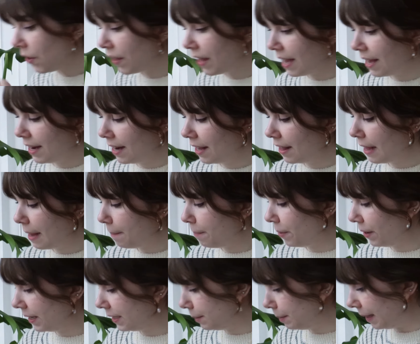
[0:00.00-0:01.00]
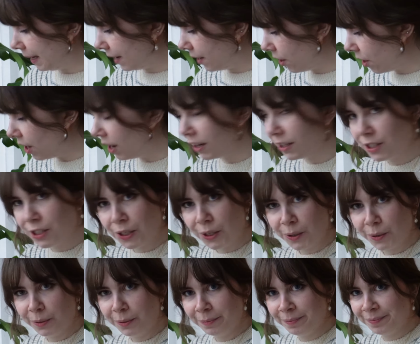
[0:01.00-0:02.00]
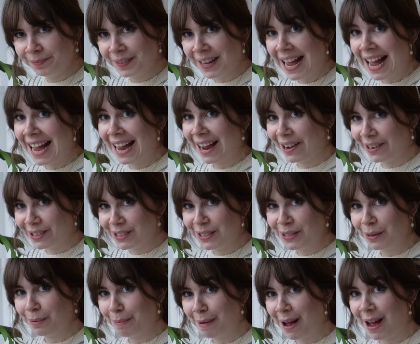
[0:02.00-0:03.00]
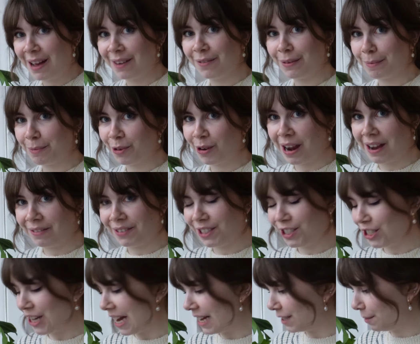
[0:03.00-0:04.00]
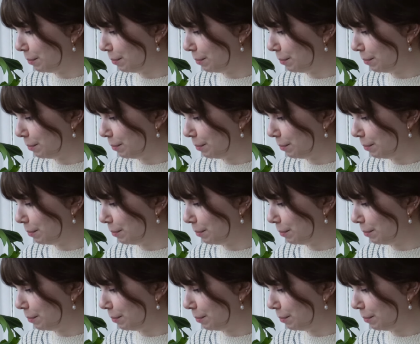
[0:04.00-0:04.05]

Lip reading: then that brings me on to, I also bought from Crafty Jaks